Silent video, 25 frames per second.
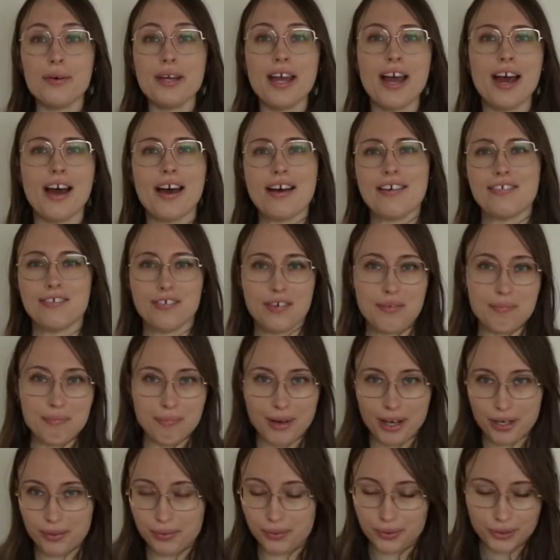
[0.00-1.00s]
we have
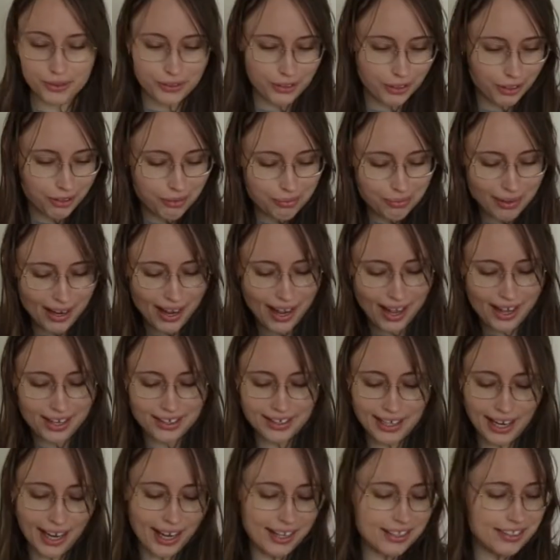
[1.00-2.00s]
my wardrobe,
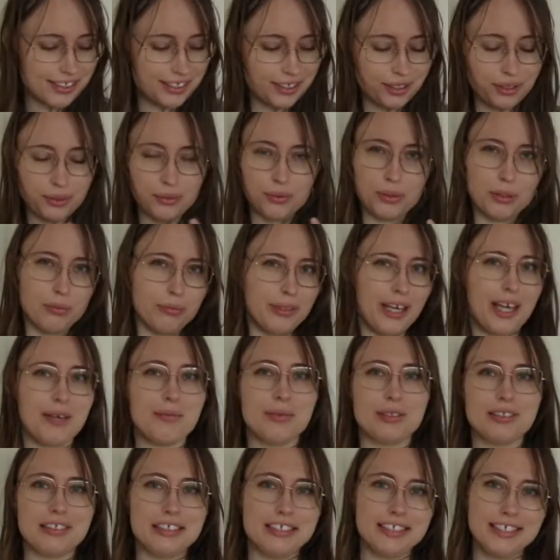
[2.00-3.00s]
and as you will be
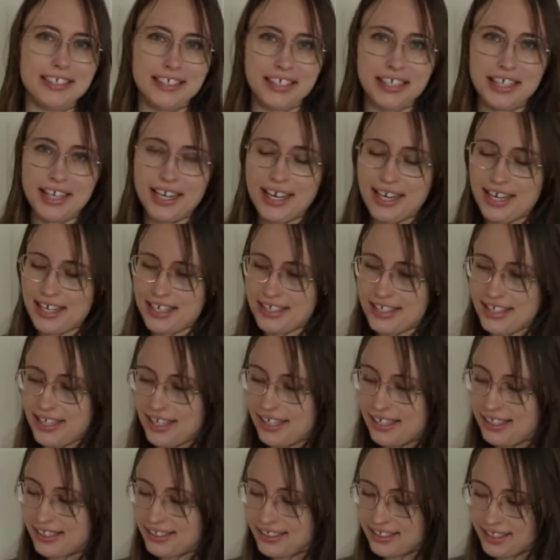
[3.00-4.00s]
able to see, it
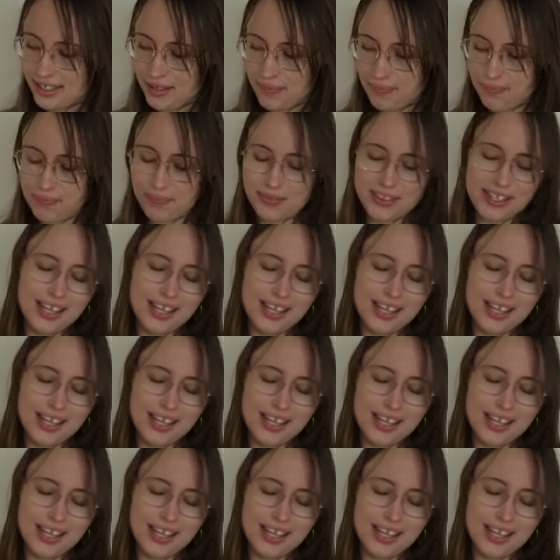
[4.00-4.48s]
is a